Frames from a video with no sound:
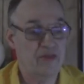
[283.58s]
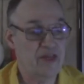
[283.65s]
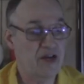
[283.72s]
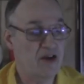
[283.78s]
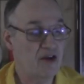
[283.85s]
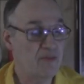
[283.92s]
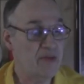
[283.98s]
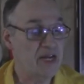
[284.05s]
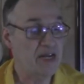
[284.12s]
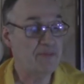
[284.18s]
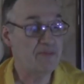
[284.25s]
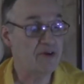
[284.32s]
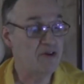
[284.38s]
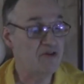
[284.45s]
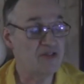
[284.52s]
There are many
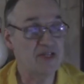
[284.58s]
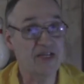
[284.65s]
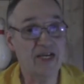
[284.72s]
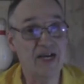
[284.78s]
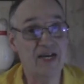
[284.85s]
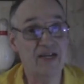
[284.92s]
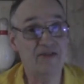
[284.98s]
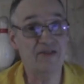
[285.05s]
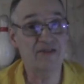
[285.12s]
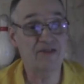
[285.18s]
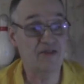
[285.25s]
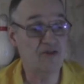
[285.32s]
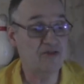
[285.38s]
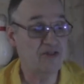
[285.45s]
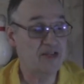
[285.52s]
pros and cons
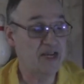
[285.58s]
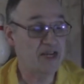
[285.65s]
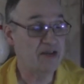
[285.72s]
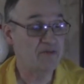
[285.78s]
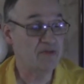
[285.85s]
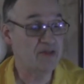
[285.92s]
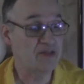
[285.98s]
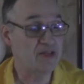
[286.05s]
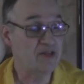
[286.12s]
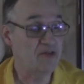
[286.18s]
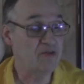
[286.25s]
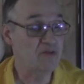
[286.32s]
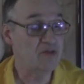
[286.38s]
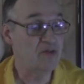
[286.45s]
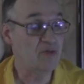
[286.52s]
associated with the
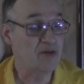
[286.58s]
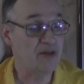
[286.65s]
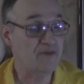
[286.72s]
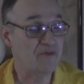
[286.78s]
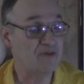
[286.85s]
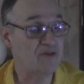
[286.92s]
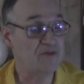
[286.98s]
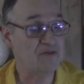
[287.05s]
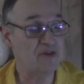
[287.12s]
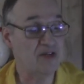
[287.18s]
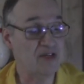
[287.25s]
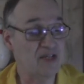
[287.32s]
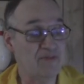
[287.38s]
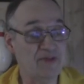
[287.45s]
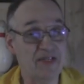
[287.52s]
new
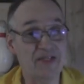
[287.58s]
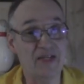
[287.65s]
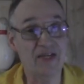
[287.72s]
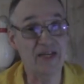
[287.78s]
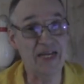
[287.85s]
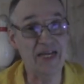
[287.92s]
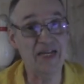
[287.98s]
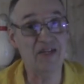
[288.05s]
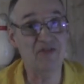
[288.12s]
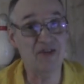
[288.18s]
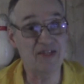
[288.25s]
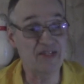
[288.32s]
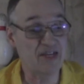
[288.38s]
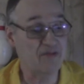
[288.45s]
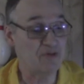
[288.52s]
24-foot limited lane
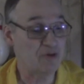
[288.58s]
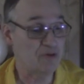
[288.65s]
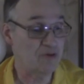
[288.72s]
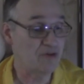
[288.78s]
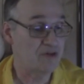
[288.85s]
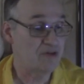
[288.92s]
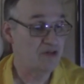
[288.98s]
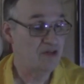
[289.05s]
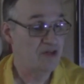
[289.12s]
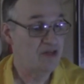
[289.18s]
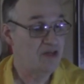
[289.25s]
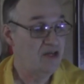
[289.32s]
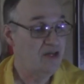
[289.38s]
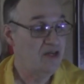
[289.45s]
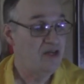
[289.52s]
dressing rule.
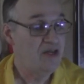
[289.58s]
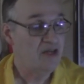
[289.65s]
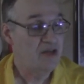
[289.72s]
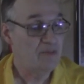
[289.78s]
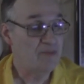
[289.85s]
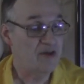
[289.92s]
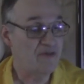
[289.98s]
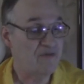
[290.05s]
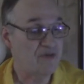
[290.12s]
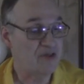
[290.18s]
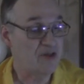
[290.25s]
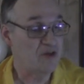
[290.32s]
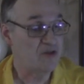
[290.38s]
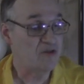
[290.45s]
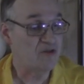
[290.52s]
But for
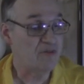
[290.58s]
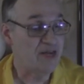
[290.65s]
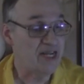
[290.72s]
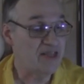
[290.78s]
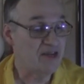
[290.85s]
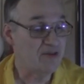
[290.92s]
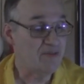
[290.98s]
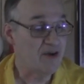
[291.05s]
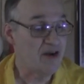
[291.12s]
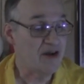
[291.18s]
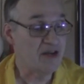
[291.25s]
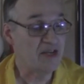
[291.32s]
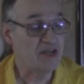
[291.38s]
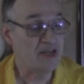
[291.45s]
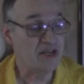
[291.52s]
those who made their
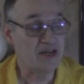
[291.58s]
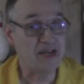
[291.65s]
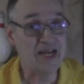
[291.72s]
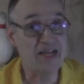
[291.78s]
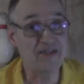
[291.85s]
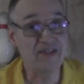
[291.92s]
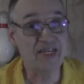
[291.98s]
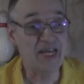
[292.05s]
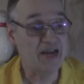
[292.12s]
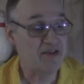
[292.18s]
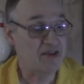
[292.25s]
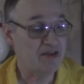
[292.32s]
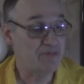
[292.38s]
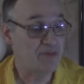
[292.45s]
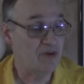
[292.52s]
mark in Lansing
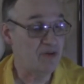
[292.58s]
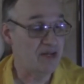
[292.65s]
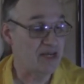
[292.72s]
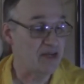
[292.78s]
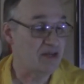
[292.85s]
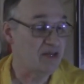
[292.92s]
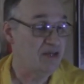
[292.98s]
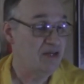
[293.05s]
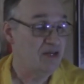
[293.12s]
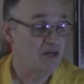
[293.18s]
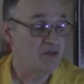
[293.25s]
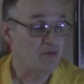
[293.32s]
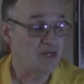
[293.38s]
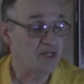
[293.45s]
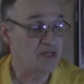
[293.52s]
area bowling
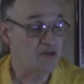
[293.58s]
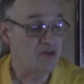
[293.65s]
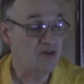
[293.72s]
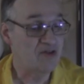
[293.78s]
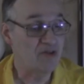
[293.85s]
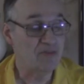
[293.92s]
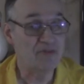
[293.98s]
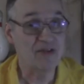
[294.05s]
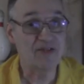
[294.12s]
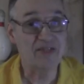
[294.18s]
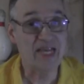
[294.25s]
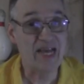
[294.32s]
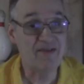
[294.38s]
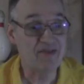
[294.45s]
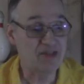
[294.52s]
when
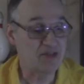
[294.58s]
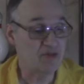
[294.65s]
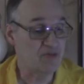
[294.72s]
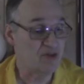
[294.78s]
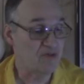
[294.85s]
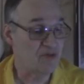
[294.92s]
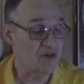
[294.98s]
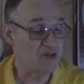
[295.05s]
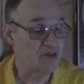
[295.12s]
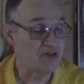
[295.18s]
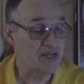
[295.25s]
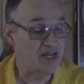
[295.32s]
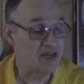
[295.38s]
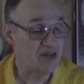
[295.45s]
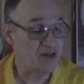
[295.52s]
200-plus averages were
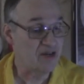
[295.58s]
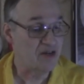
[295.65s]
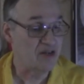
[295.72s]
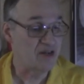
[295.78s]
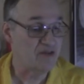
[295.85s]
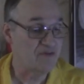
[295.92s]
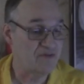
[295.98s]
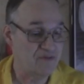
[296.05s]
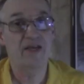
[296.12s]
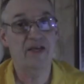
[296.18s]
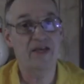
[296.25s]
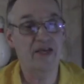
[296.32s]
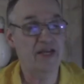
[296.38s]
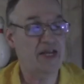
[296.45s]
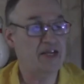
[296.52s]
virtually unheard of,
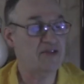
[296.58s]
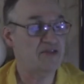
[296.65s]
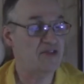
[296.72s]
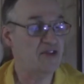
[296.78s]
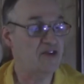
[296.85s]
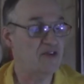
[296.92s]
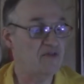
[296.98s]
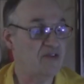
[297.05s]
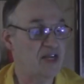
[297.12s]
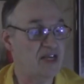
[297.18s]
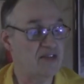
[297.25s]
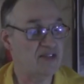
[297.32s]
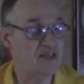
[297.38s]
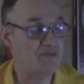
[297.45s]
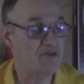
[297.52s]
it has served
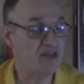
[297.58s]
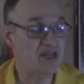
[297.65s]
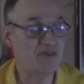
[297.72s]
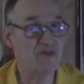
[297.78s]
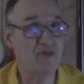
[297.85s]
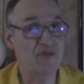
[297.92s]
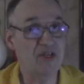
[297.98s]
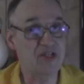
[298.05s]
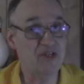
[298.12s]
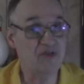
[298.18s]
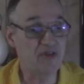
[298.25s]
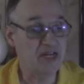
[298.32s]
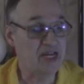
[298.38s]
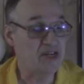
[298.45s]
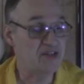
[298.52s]
as somewhat of a
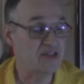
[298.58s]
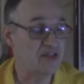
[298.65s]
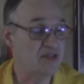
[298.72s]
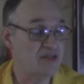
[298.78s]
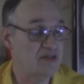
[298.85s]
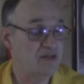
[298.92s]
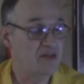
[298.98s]
rejuvenation.